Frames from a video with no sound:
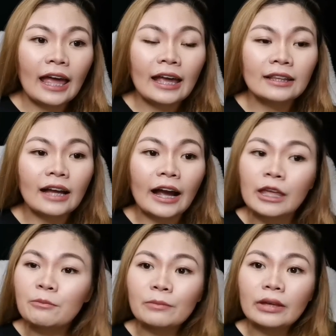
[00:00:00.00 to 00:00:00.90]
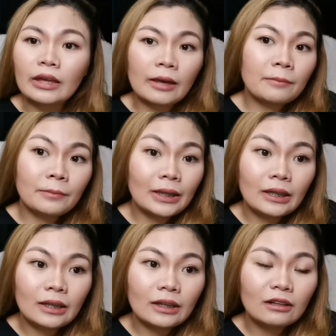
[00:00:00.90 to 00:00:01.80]
and
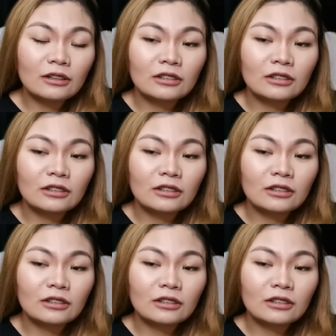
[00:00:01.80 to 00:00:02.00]
IMing.